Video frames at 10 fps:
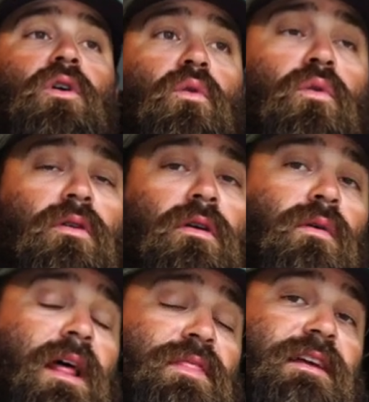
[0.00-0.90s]
Or
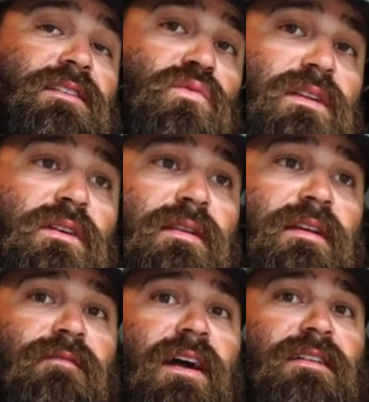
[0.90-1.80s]
what I think is really, really
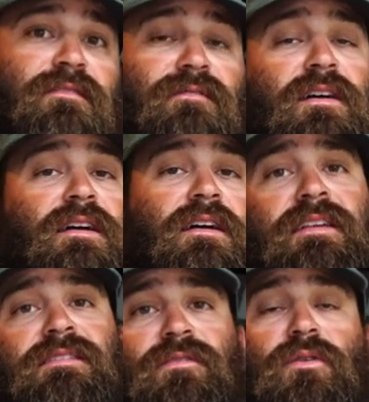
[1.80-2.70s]
effective
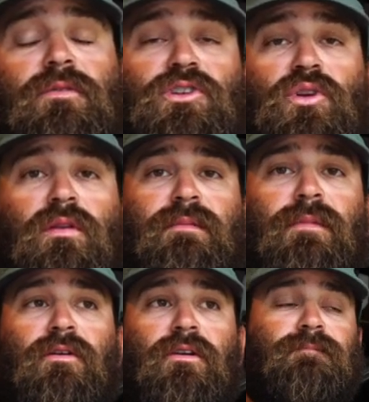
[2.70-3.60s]
is if you're on the trolling
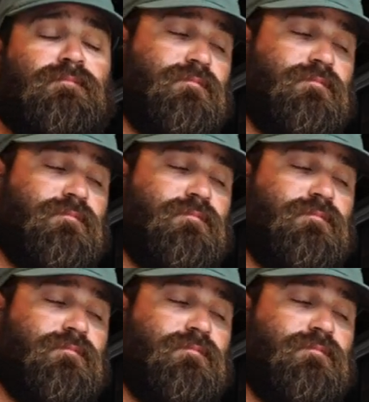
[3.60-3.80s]
motor,